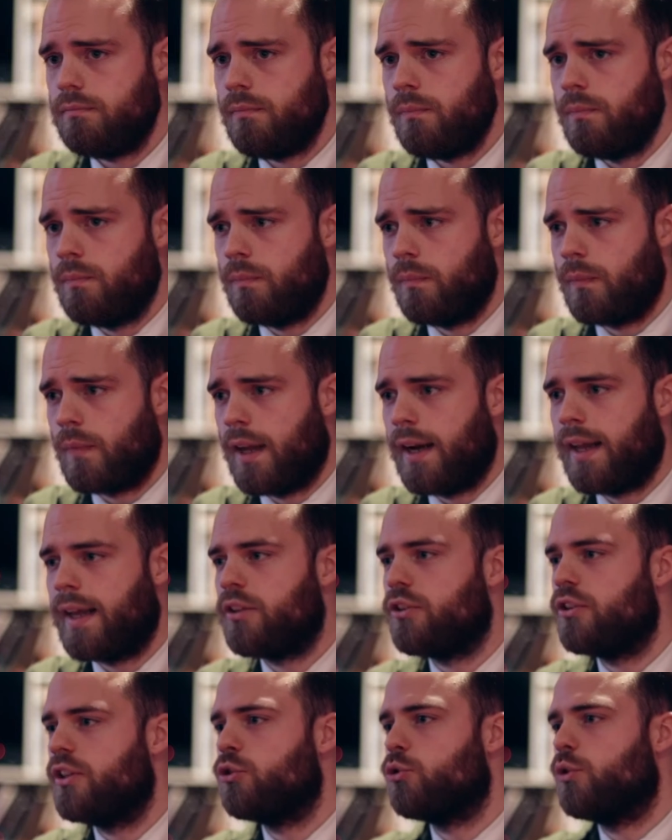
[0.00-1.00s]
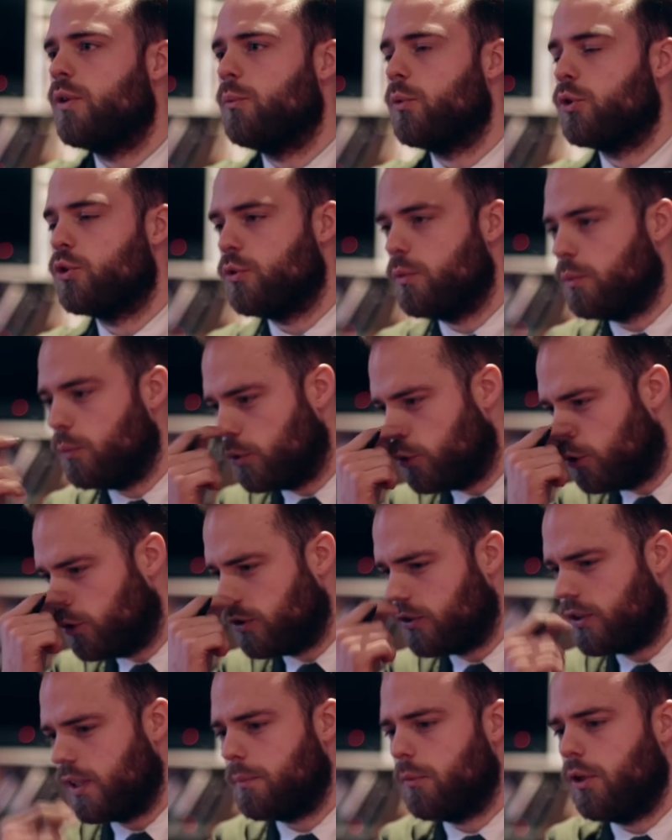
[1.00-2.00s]
And I guess it's interesting what you
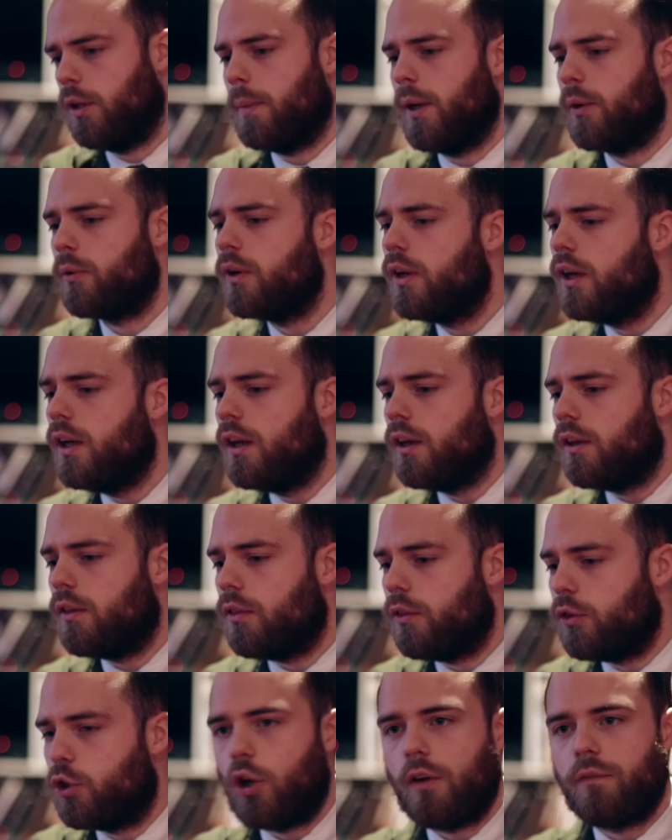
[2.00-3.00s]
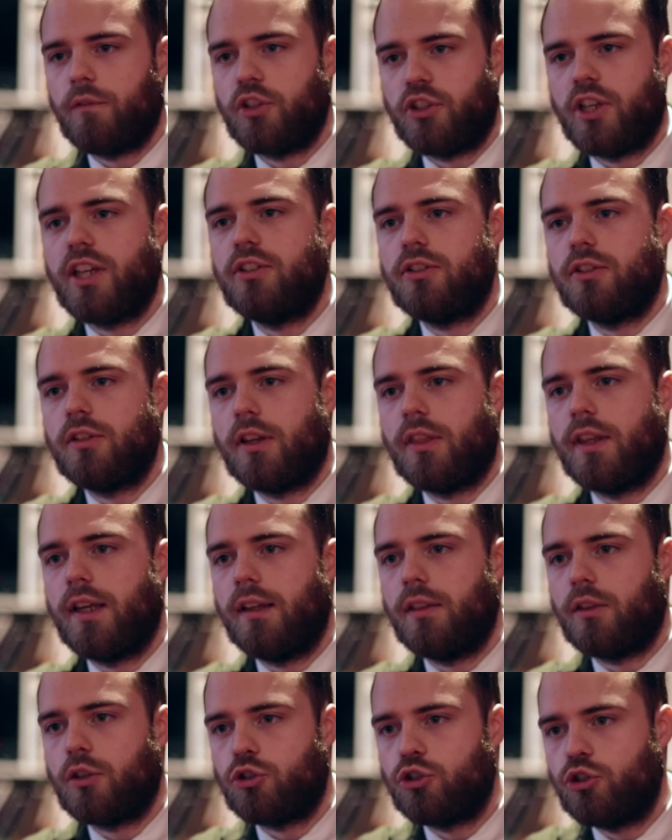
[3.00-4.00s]
just said, Molly, about conversation. I
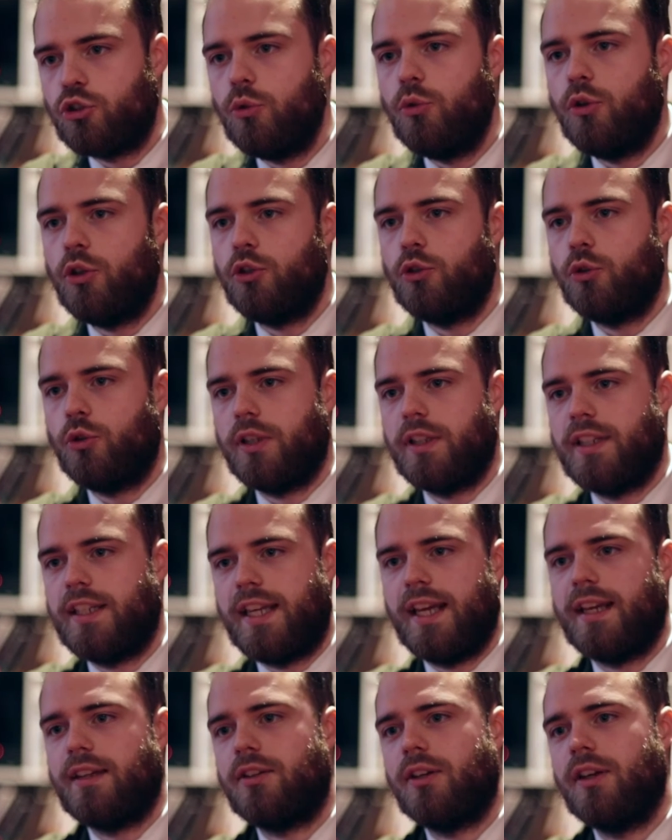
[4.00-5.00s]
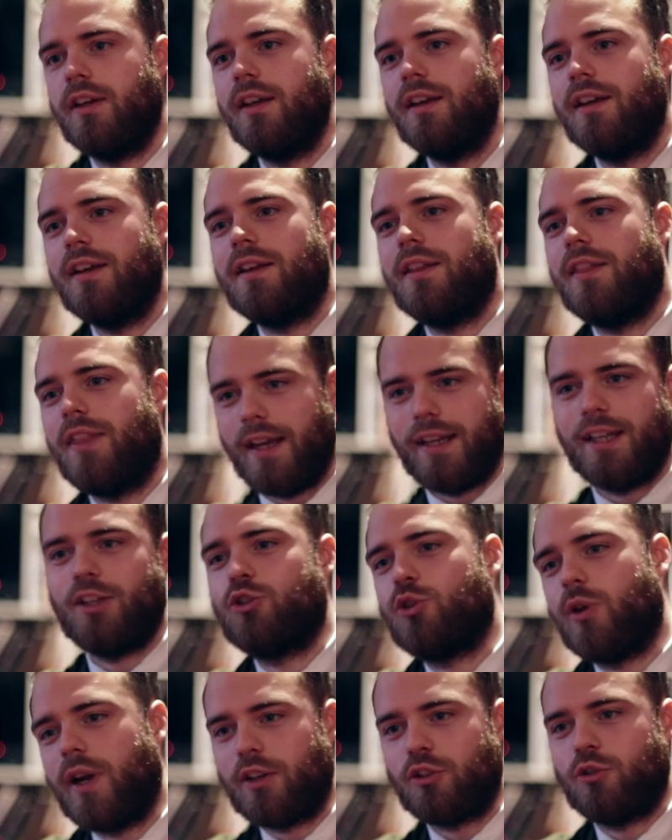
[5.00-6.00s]
think the sooner you can get that
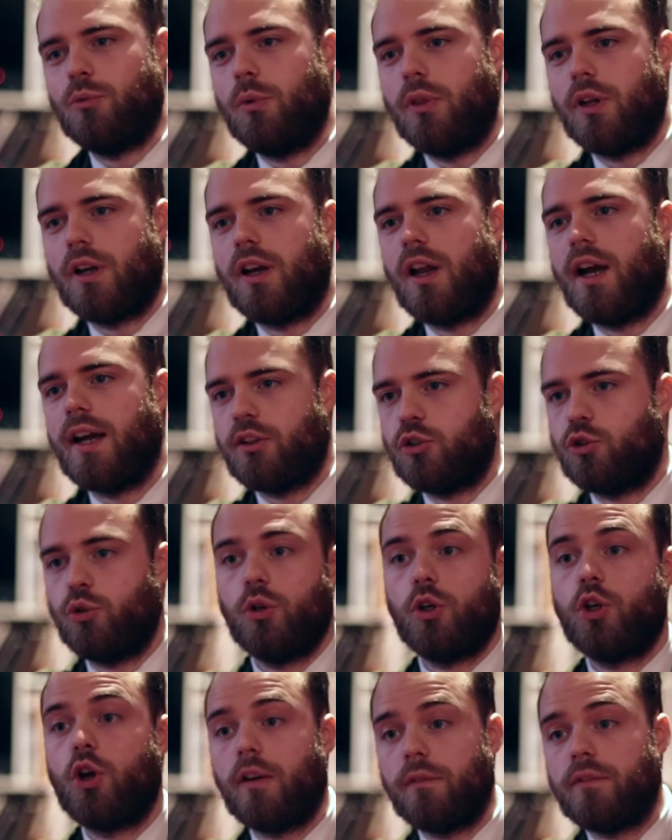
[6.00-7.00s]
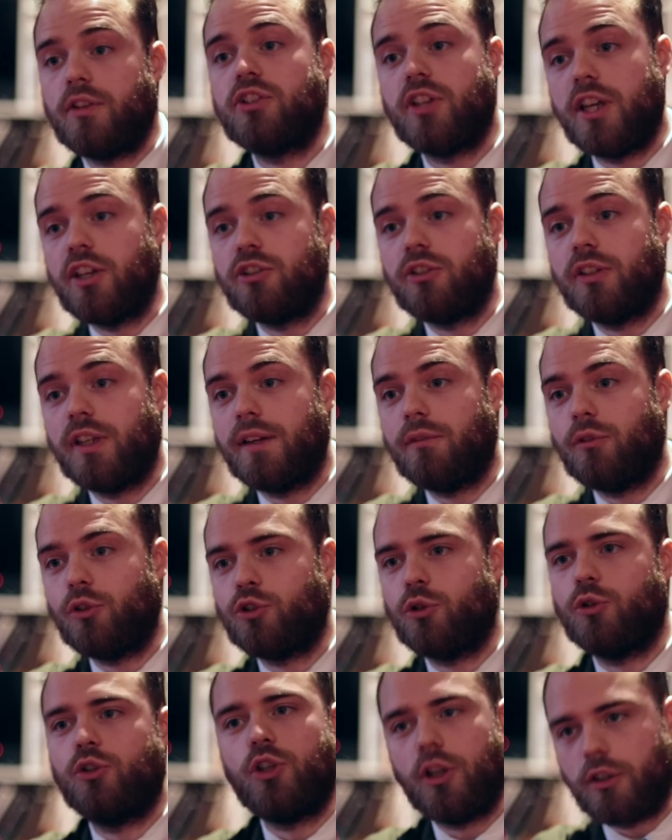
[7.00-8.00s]
interaction with the client to a conversation level,
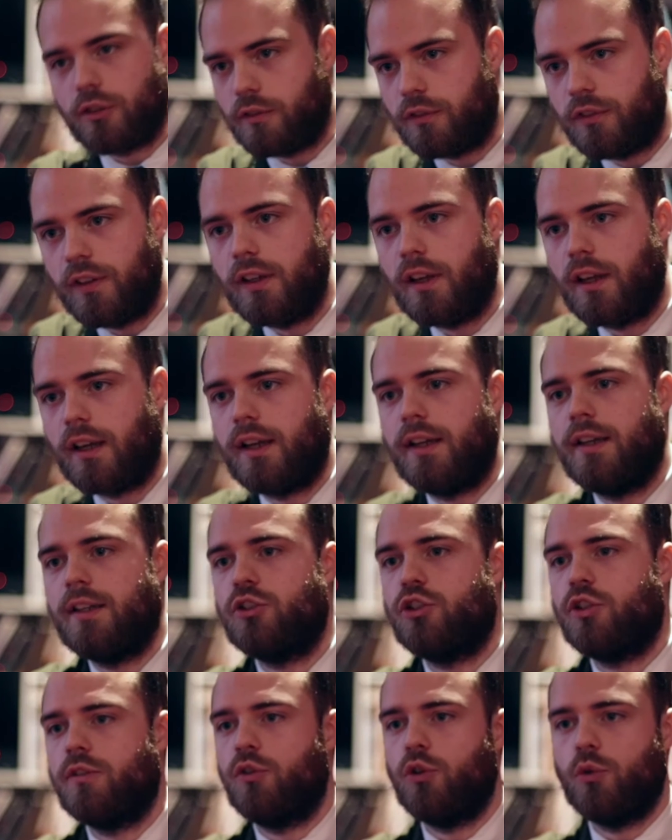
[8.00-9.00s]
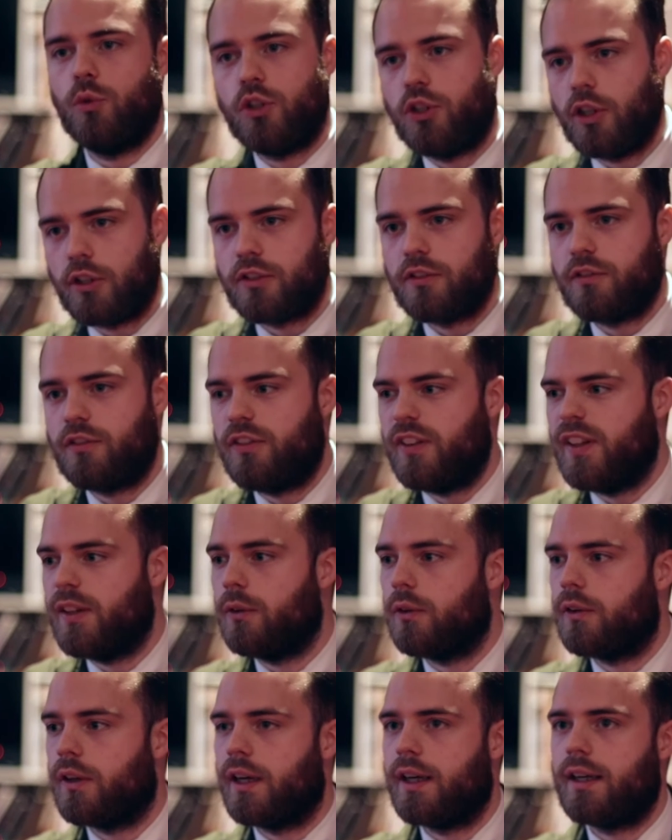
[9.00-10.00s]
so it doesn't feel like an interview, it doesn't
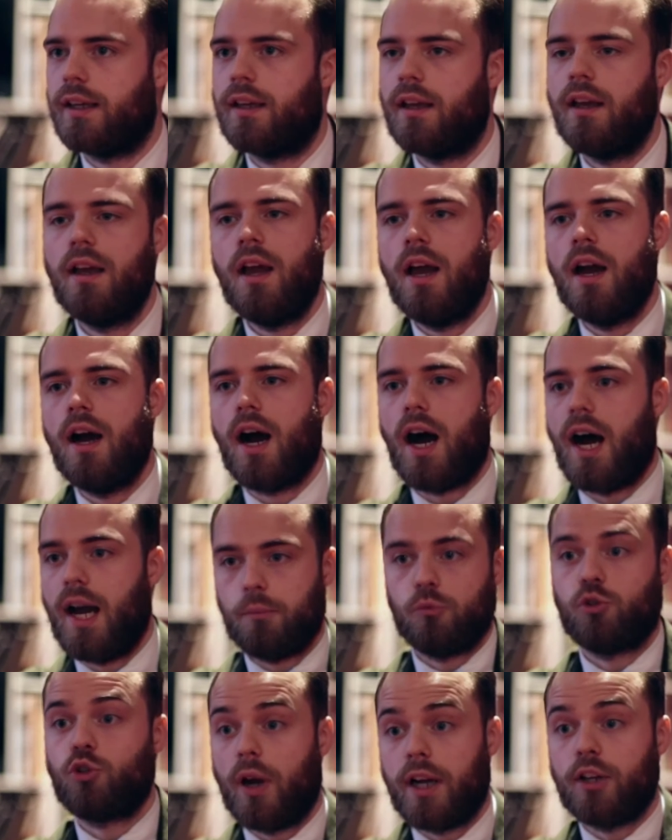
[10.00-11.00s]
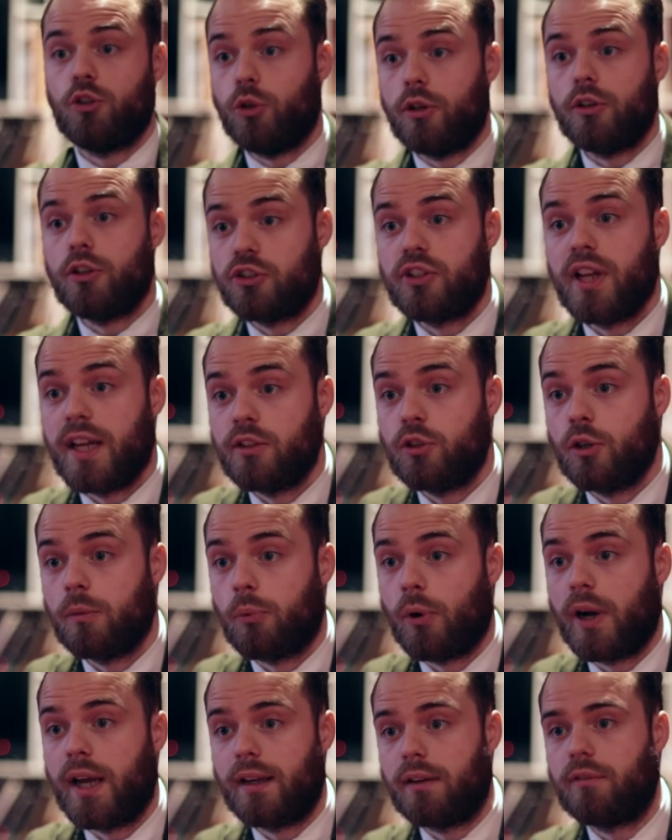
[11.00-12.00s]
feel like I'm trying to understand your
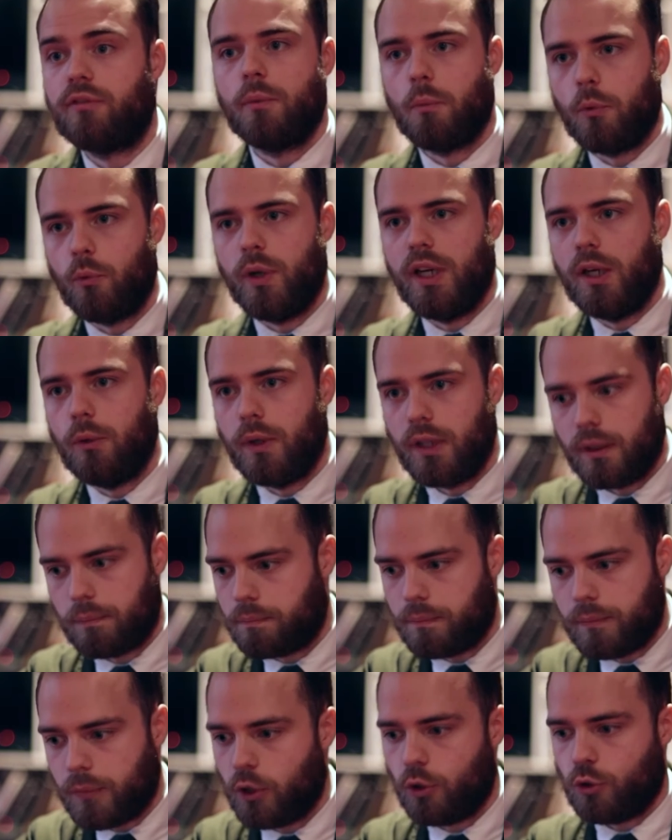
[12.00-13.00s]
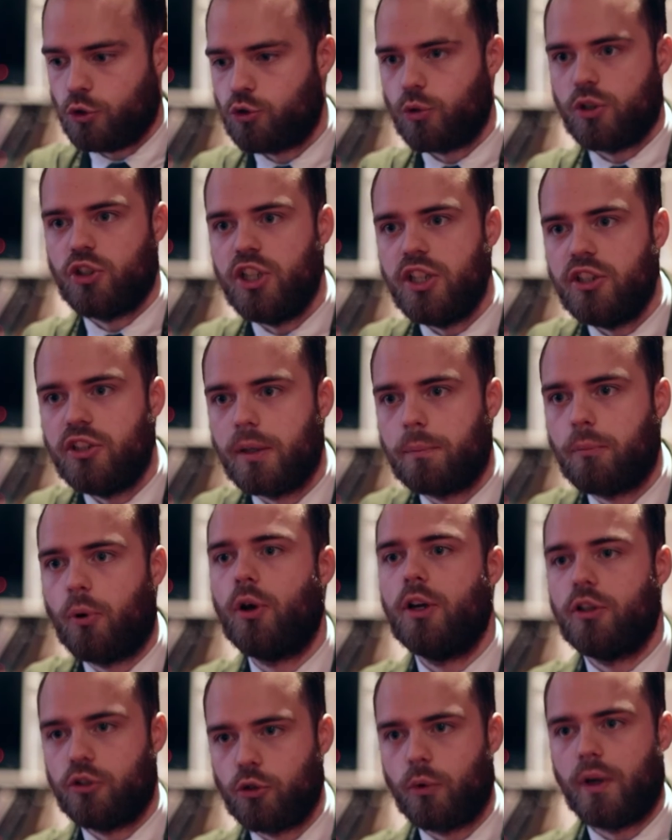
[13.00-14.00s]
brand from a really, strategic
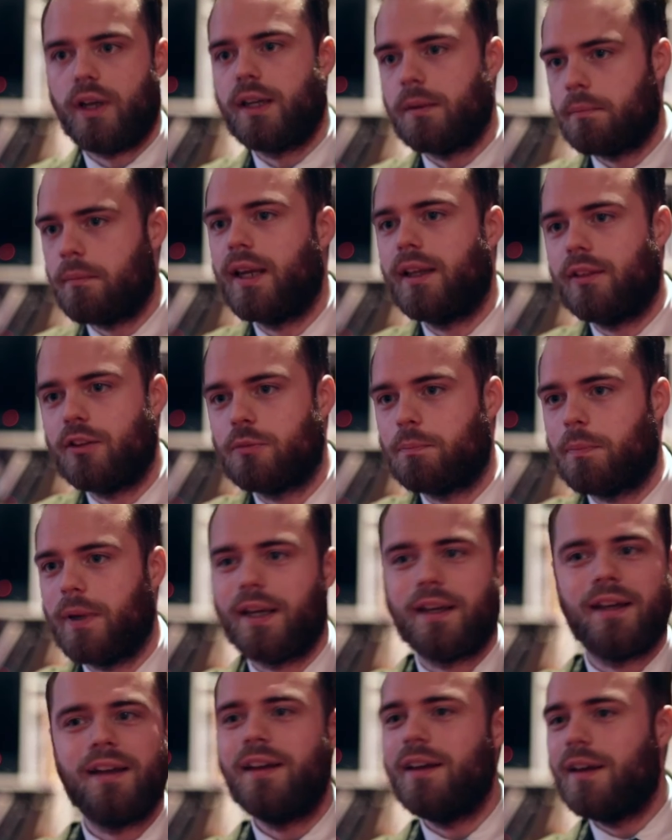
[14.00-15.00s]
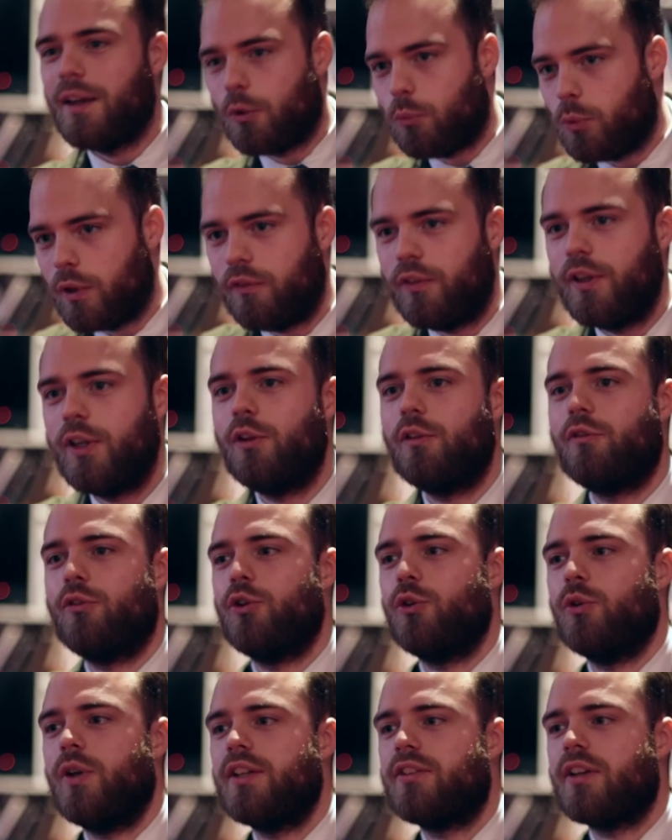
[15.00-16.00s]
point so I can make this big reveal for
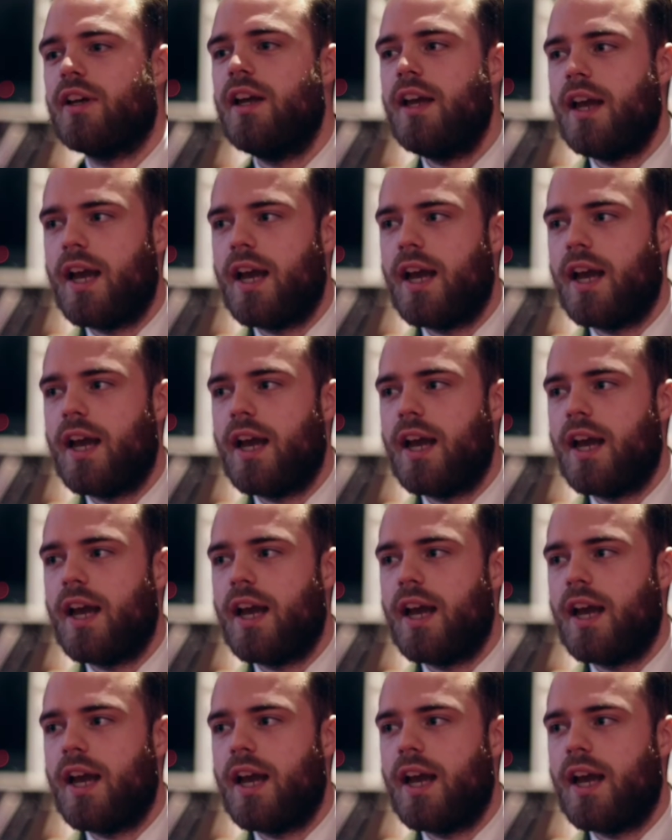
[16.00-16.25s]
you later.